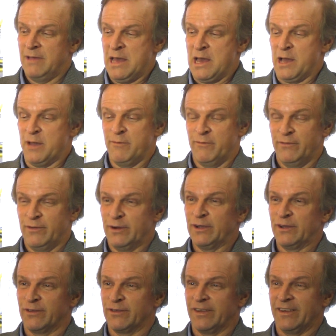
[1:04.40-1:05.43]
I'm
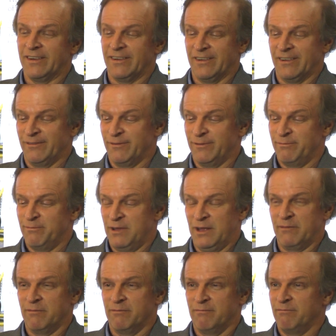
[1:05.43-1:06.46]
very excited and,
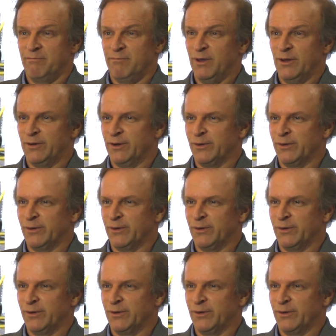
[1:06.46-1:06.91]
and blown